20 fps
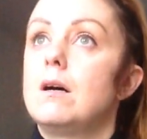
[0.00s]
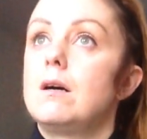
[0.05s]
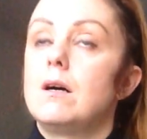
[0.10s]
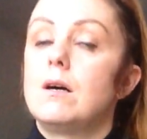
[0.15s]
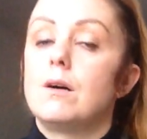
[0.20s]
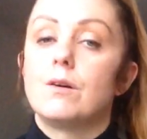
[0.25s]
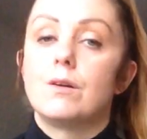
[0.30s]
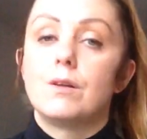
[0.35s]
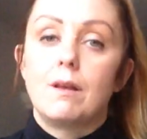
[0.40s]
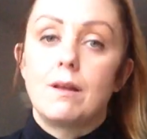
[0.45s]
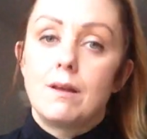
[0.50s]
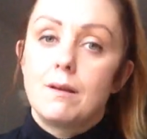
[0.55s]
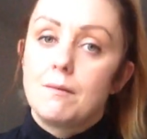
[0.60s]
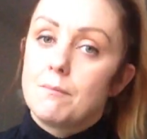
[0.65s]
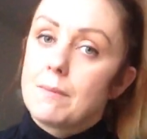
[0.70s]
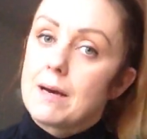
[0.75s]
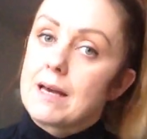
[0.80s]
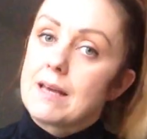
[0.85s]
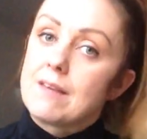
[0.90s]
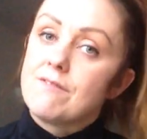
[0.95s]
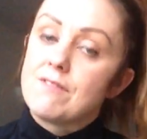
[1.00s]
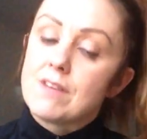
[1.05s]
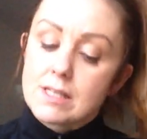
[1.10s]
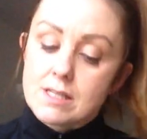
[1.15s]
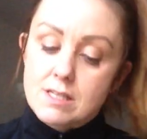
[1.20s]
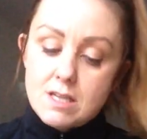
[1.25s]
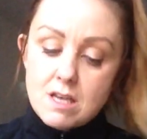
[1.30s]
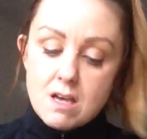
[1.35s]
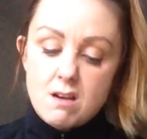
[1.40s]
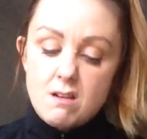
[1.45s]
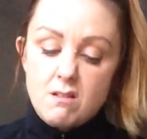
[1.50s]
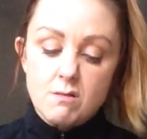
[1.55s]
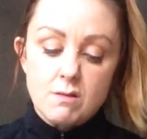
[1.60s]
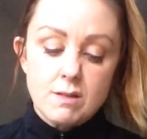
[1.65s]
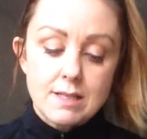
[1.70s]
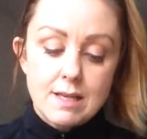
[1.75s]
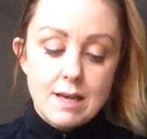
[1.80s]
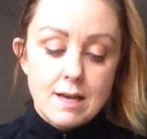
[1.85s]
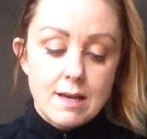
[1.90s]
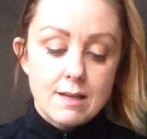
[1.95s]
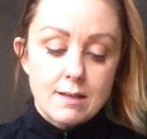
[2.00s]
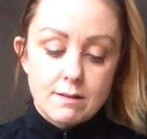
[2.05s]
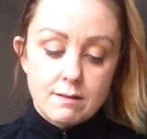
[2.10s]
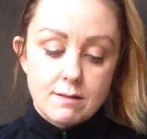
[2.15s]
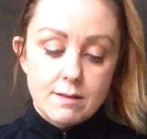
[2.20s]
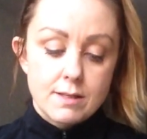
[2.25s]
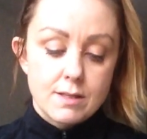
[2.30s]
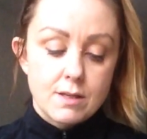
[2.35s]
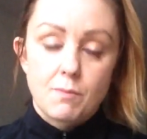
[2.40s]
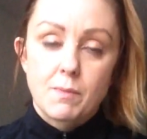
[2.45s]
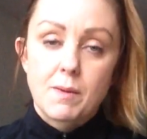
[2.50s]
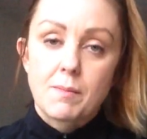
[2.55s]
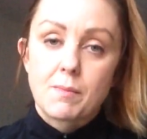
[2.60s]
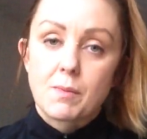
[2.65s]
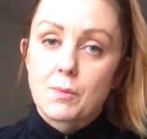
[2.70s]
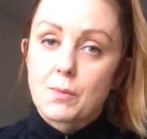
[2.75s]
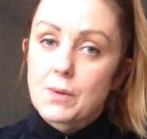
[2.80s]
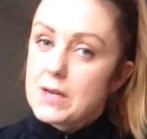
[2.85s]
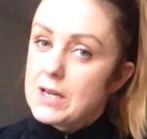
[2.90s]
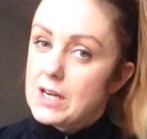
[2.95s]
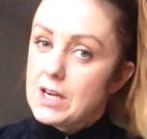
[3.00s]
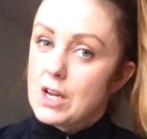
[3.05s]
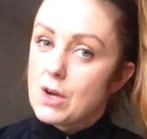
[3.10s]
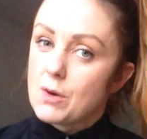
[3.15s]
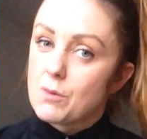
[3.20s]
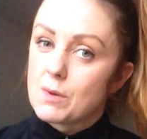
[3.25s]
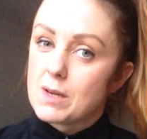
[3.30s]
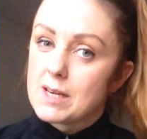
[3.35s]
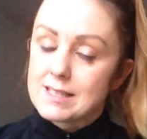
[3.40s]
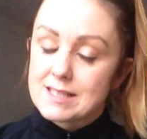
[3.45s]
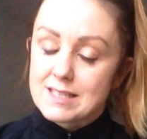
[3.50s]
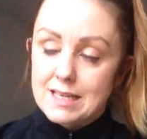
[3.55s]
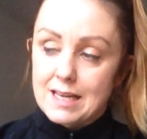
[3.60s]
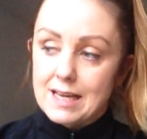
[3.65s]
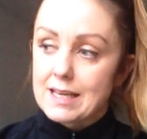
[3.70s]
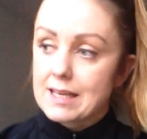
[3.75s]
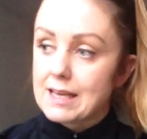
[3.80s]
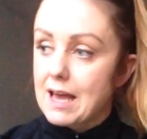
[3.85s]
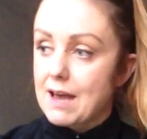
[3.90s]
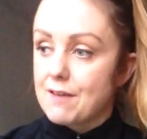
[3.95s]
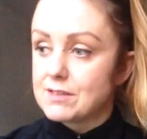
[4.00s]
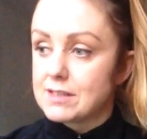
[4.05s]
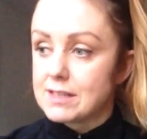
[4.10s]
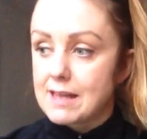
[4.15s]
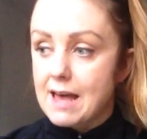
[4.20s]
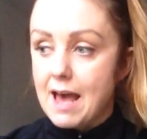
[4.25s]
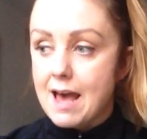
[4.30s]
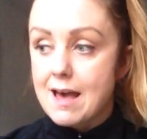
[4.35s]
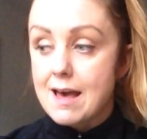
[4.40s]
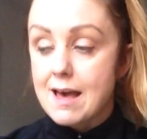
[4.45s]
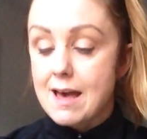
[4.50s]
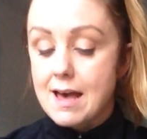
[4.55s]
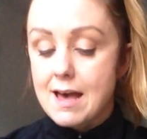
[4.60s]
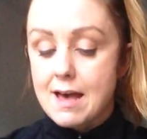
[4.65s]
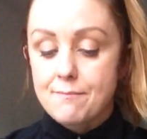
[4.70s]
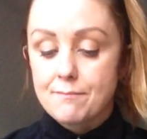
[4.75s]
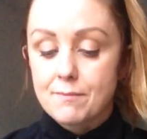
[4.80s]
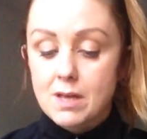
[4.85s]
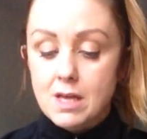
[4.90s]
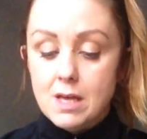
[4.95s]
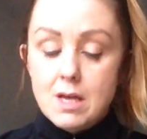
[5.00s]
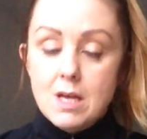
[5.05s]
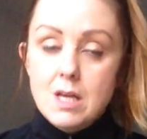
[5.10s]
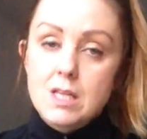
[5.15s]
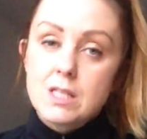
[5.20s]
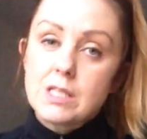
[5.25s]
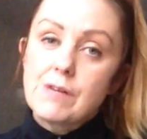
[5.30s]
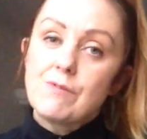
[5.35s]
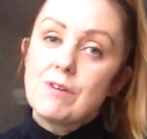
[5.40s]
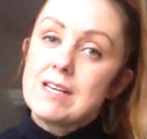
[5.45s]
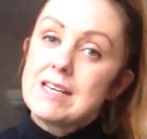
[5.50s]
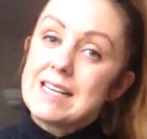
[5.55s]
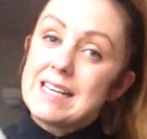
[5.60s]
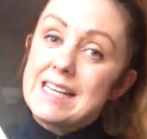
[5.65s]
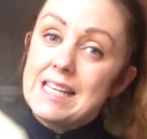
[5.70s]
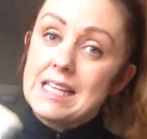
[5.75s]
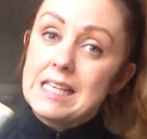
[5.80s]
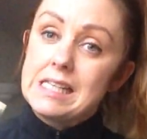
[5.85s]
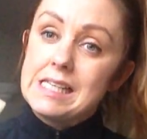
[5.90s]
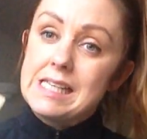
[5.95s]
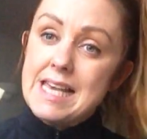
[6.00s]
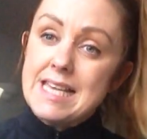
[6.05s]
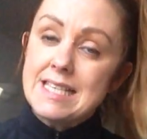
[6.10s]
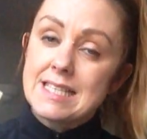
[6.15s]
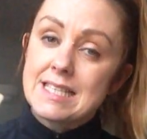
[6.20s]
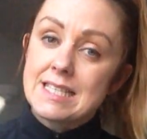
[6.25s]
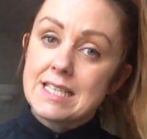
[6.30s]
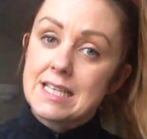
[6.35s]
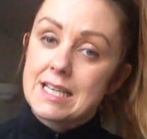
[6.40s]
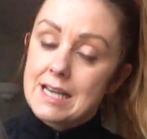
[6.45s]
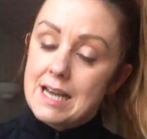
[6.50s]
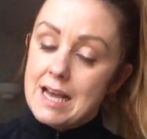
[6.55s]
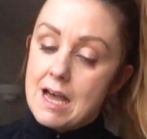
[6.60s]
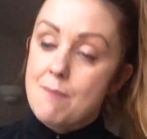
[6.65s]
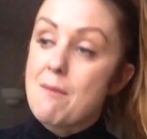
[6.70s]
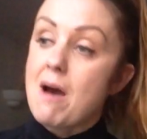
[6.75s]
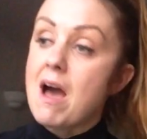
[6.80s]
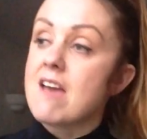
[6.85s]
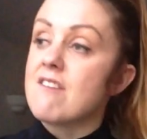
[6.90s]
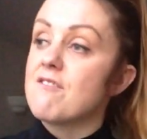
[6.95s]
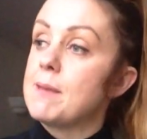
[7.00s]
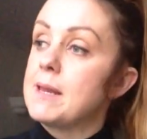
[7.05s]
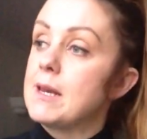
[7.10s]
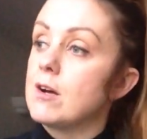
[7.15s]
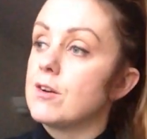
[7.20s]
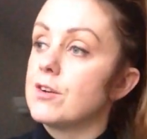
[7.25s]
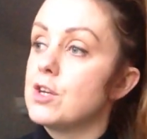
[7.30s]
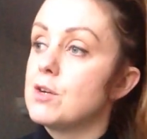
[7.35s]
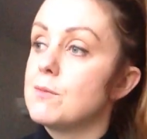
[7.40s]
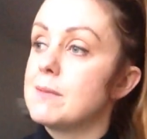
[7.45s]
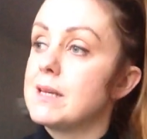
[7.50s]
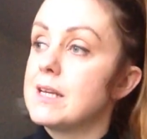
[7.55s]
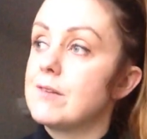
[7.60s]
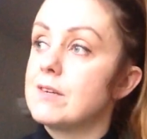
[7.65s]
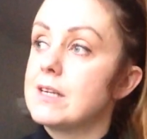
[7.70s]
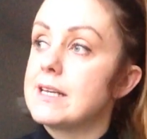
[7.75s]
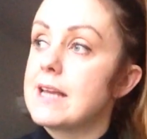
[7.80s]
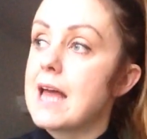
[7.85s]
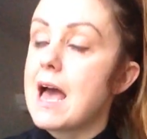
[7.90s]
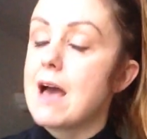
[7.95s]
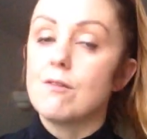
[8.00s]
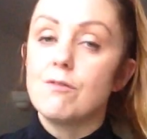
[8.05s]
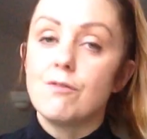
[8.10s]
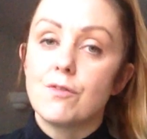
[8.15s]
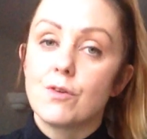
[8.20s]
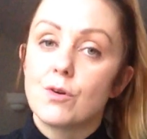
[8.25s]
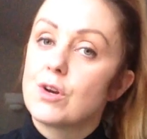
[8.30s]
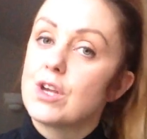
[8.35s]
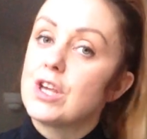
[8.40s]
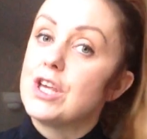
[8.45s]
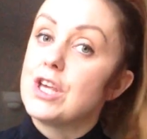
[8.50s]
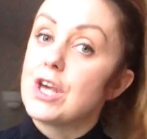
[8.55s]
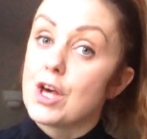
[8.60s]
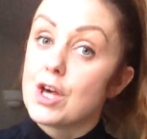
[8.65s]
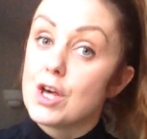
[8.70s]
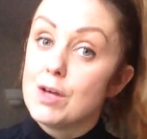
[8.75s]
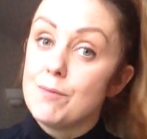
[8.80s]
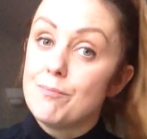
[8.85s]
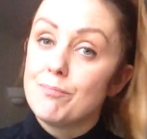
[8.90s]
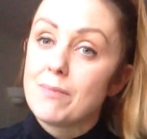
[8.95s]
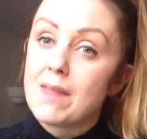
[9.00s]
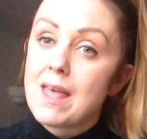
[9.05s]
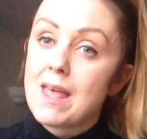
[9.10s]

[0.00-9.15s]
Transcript: videos, and so people want to know what it's like after that. So I've written a little list. I've been on Humira now for a year